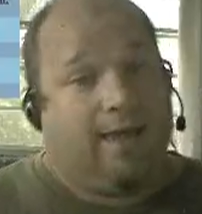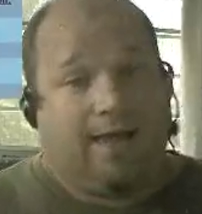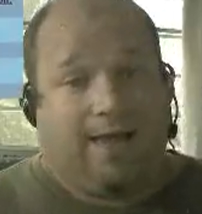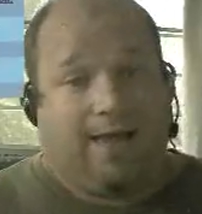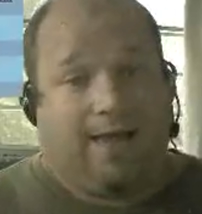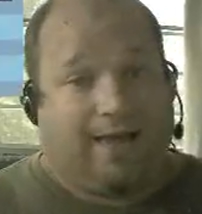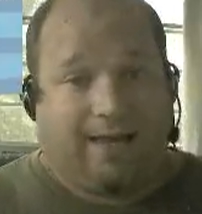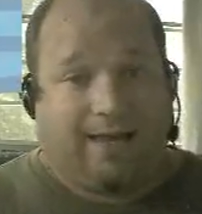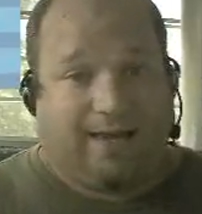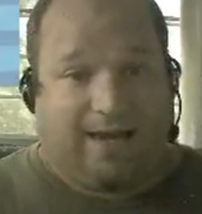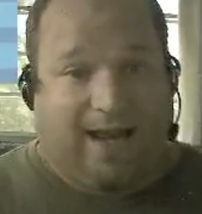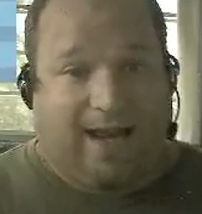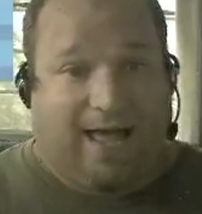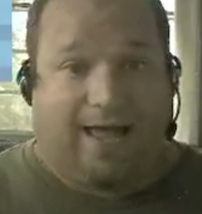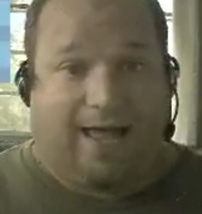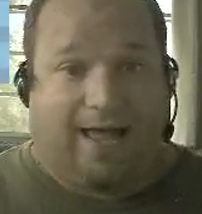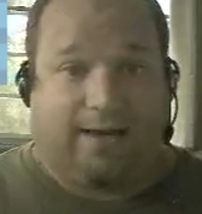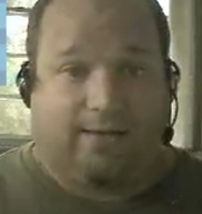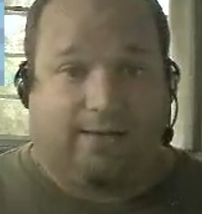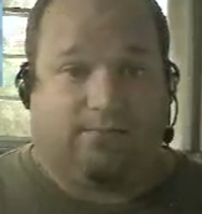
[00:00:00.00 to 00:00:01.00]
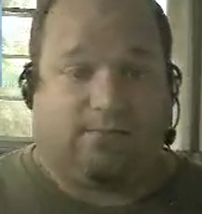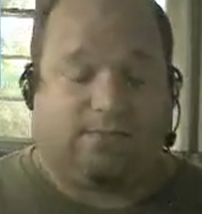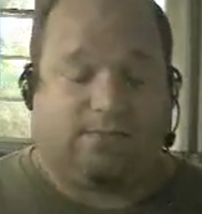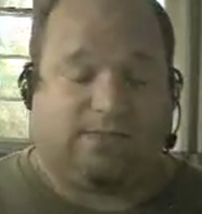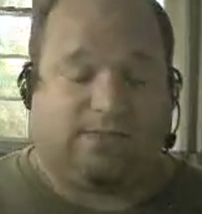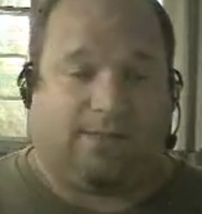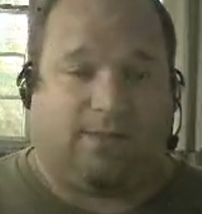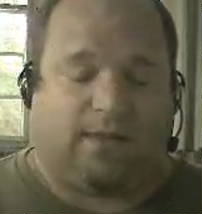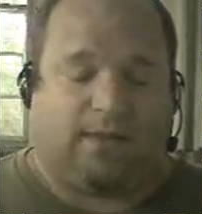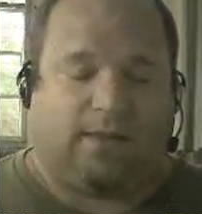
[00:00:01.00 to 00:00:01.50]
not
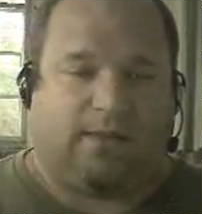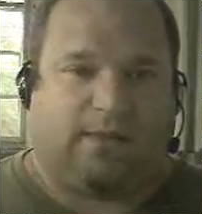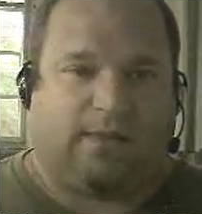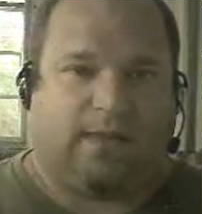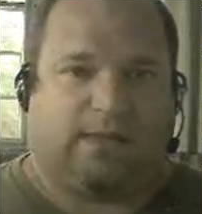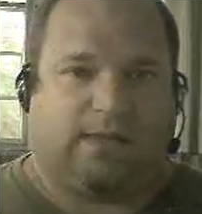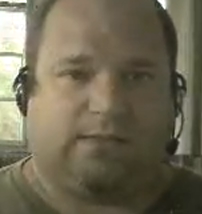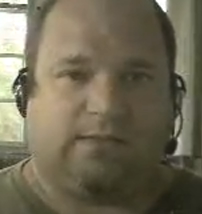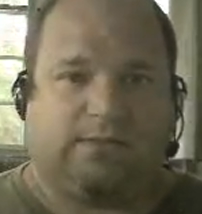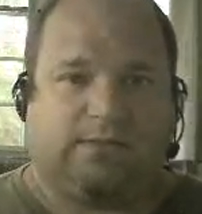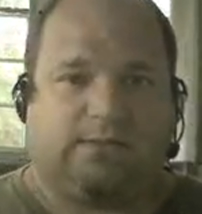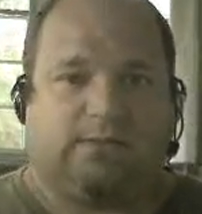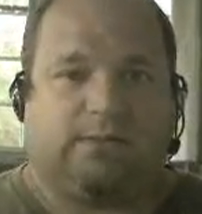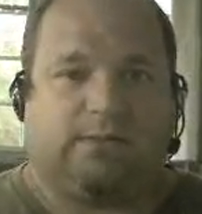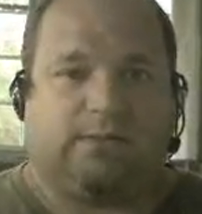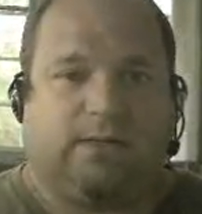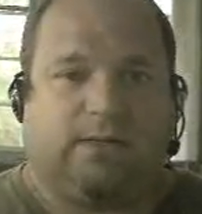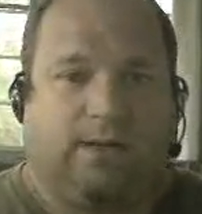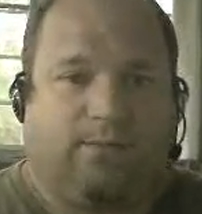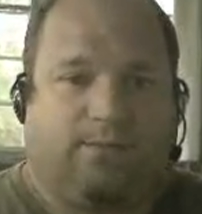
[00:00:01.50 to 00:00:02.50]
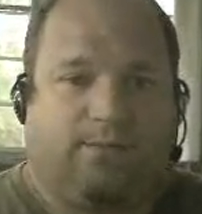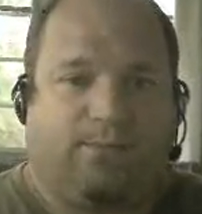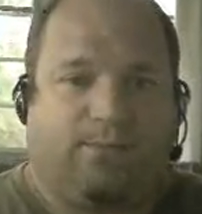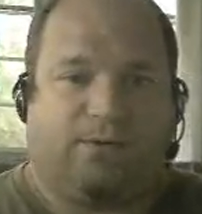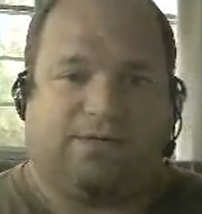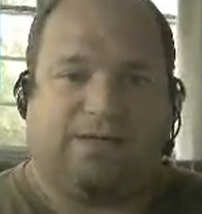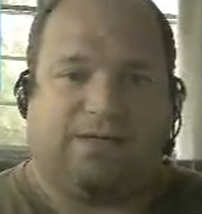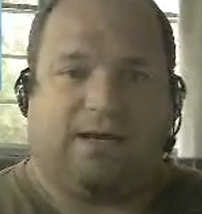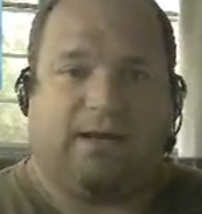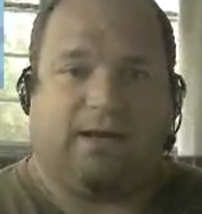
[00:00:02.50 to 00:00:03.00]
something that's,
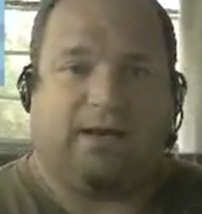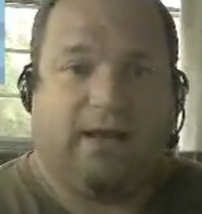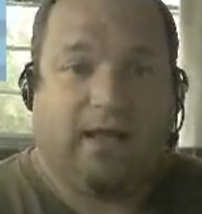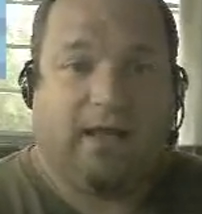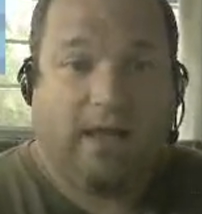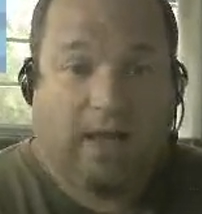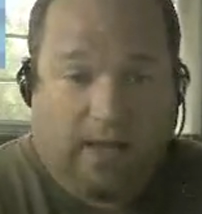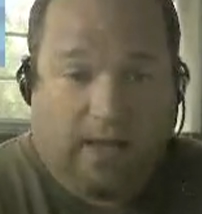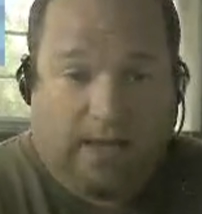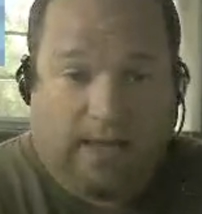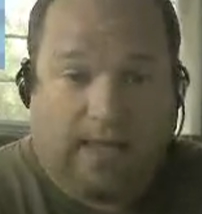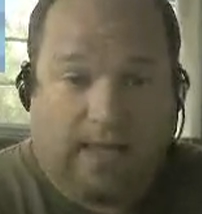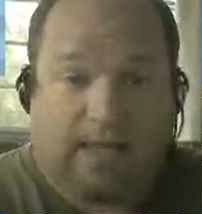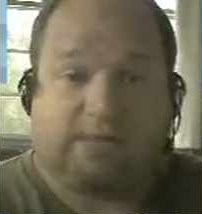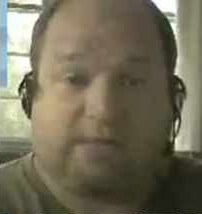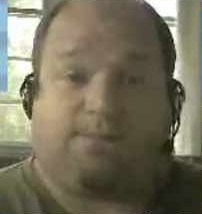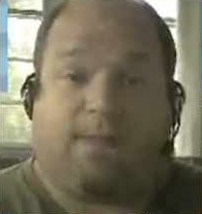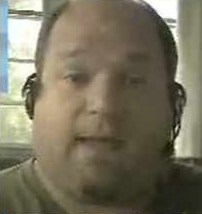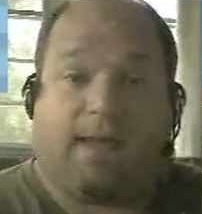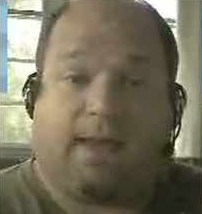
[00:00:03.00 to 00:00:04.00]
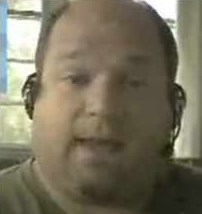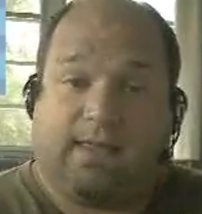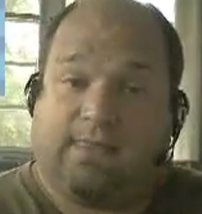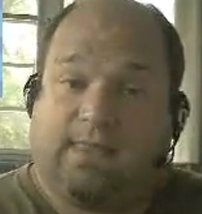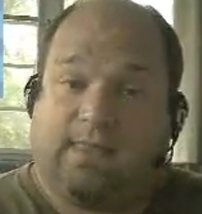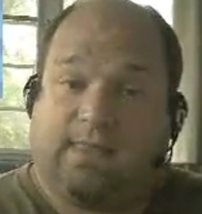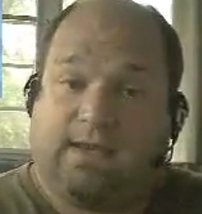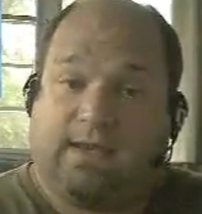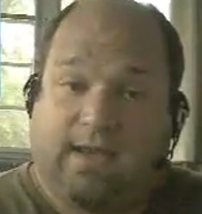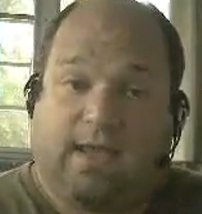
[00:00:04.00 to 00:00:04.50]
presented, yes, back in
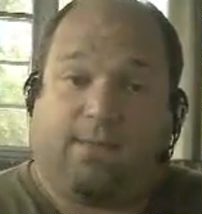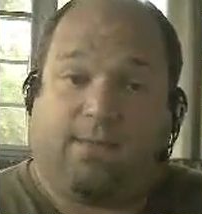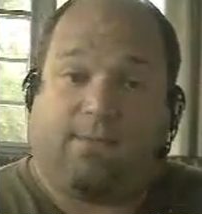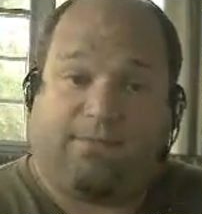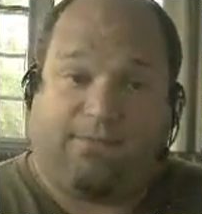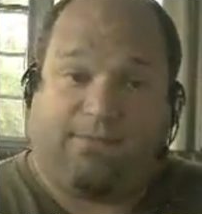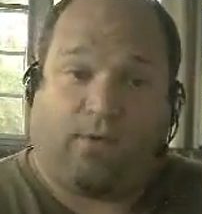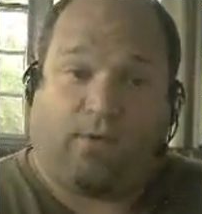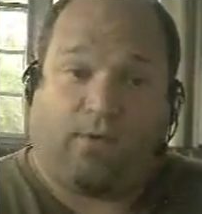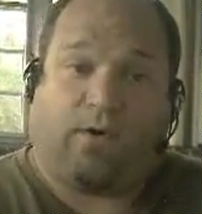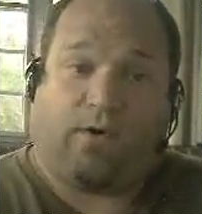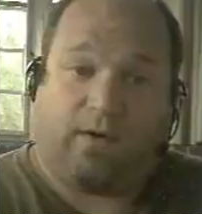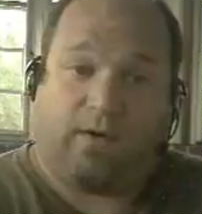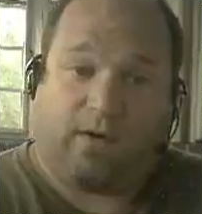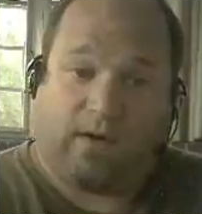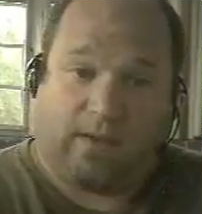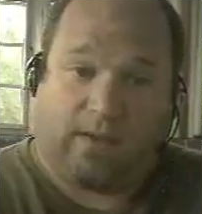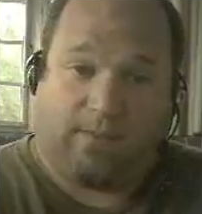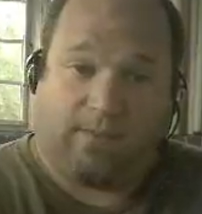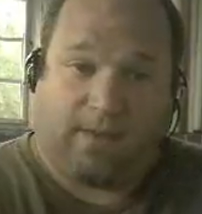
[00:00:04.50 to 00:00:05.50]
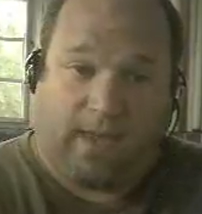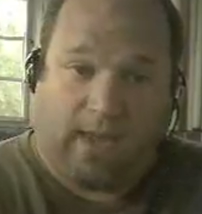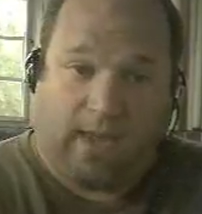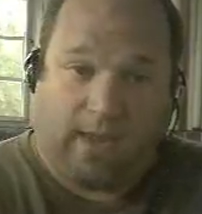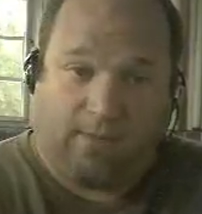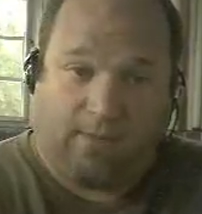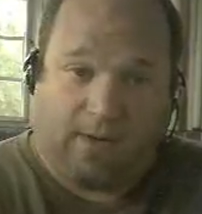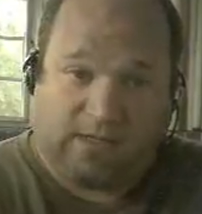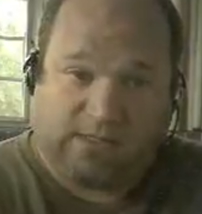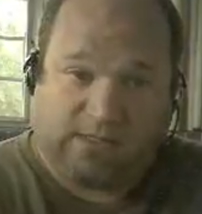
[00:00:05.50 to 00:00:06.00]
the day before he
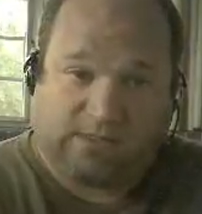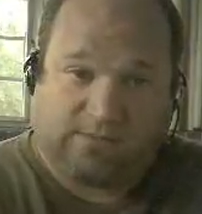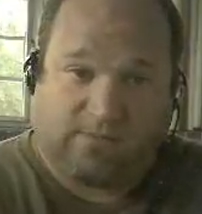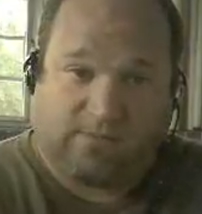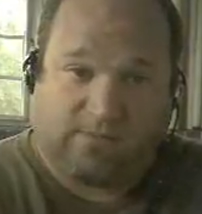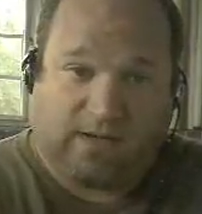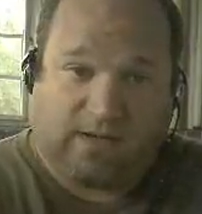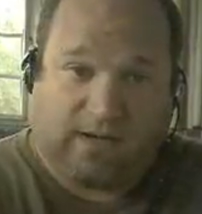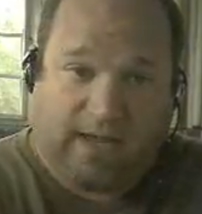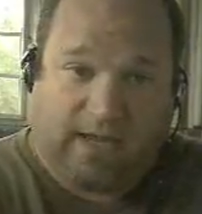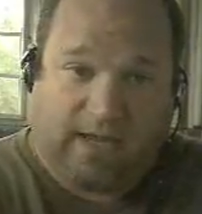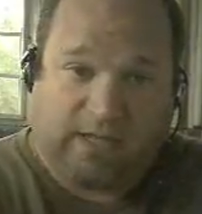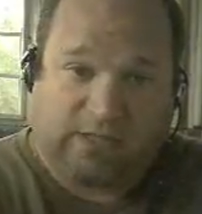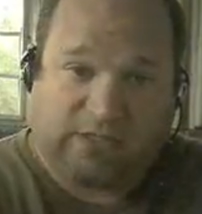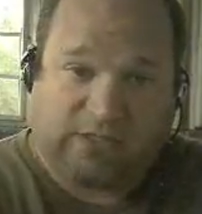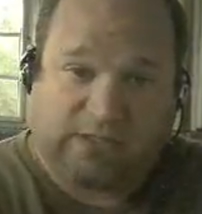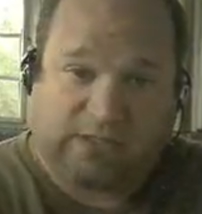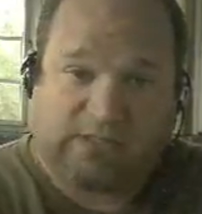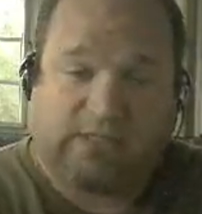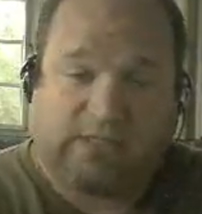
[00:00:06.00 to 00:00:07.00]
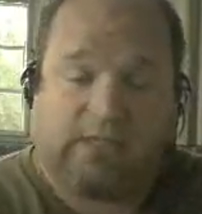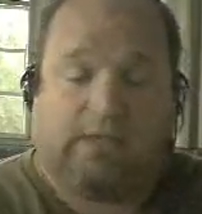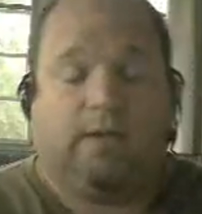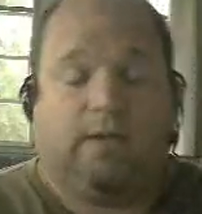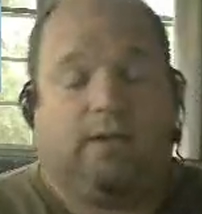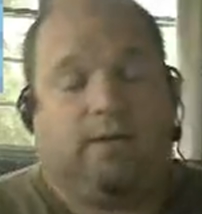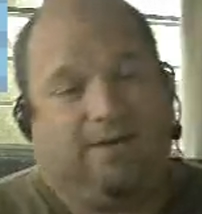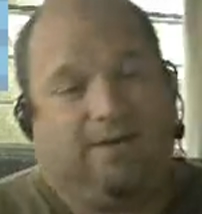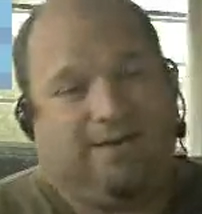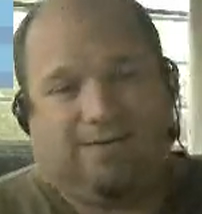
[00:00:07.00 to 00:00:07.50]
became in his Middle Ages.
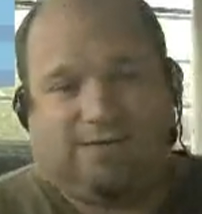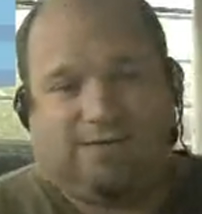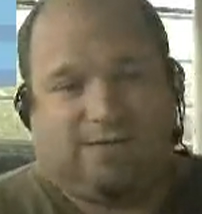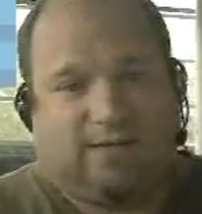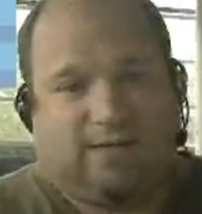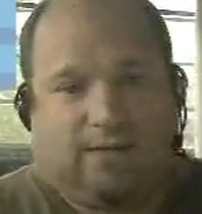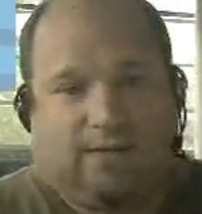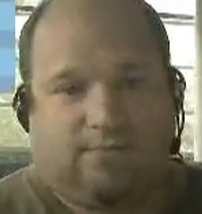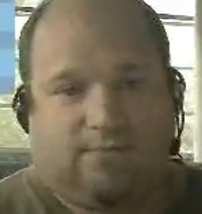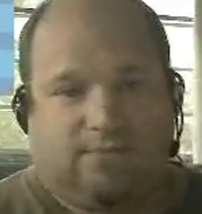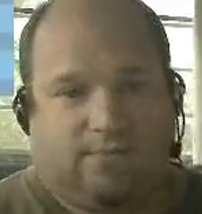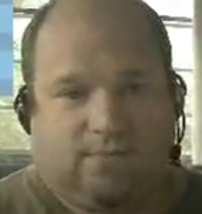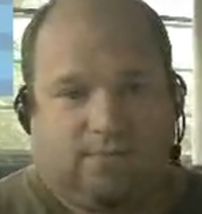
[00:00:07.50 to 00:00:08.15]
The